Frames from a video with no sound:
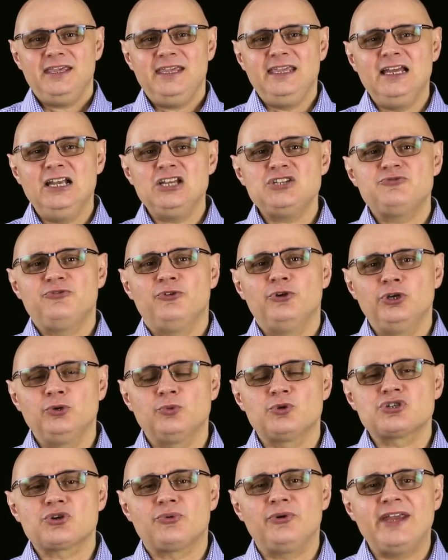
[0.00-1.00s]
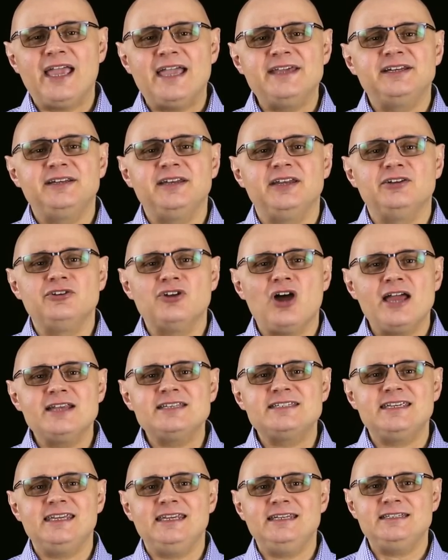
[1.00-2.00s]
English fern was created in
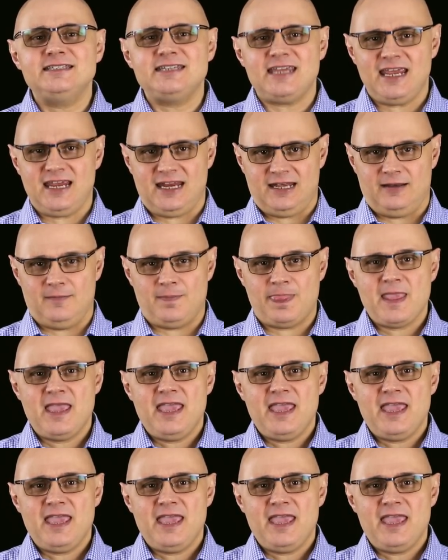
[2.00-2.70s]
1910